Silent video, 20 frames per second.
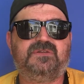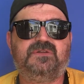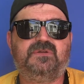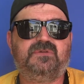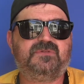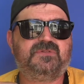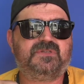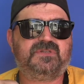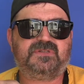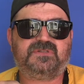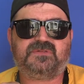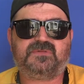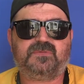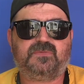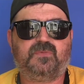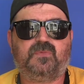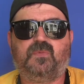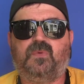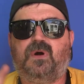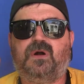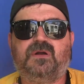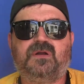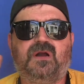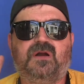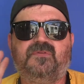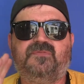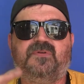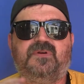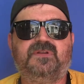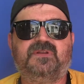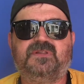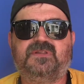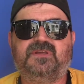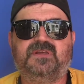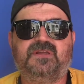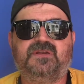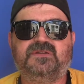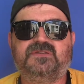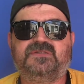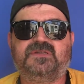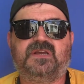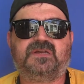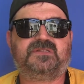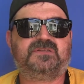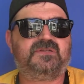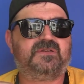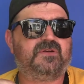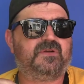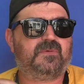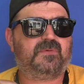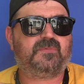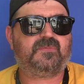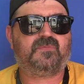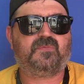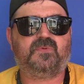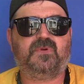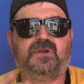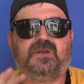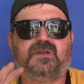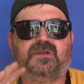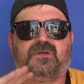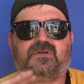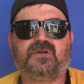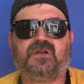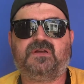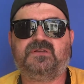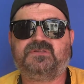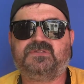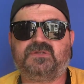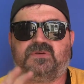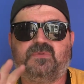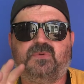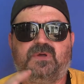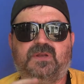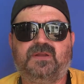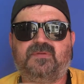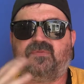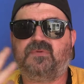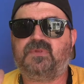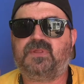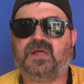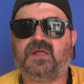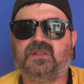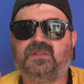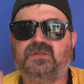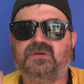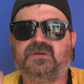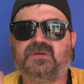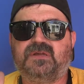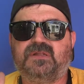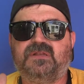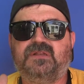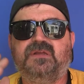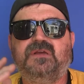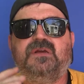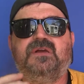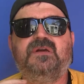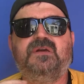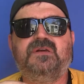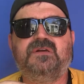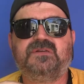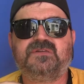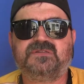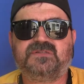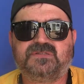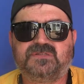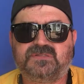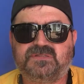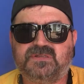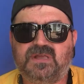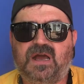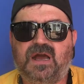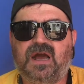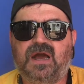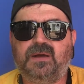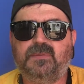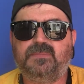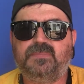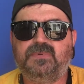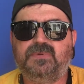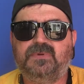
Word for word: you don't just walk off under the intersection or running across it or whatever without looking. Stop,